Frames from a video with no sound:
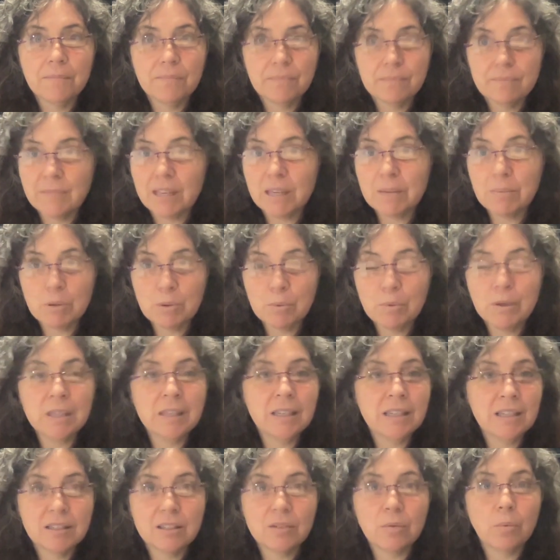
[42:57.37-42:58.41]
Maybe we
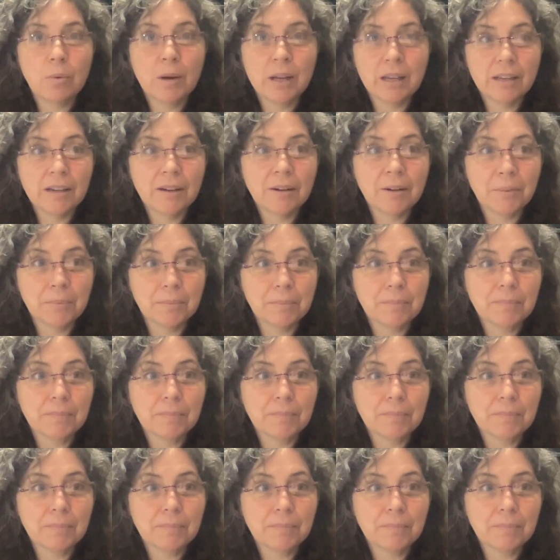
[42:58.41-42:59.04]
need to wake up,